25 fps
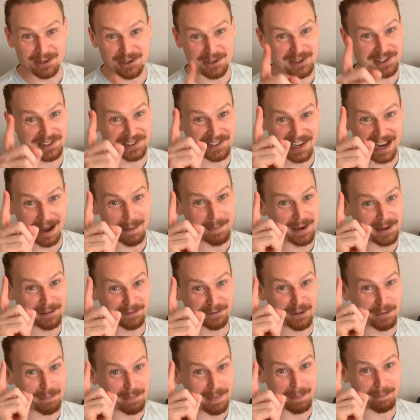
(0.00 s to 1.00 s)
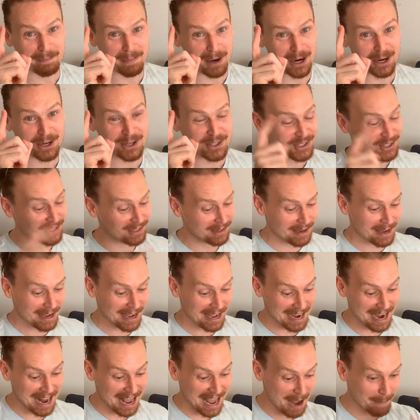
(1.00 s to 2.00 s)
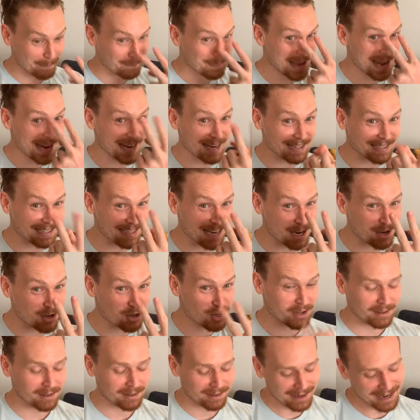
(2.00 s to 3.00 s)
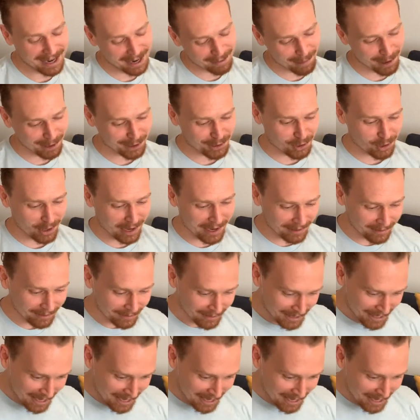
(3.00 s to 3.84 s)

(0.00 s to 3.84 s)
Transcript: She's coming from my mercs, and I pay attention. And Molly's great.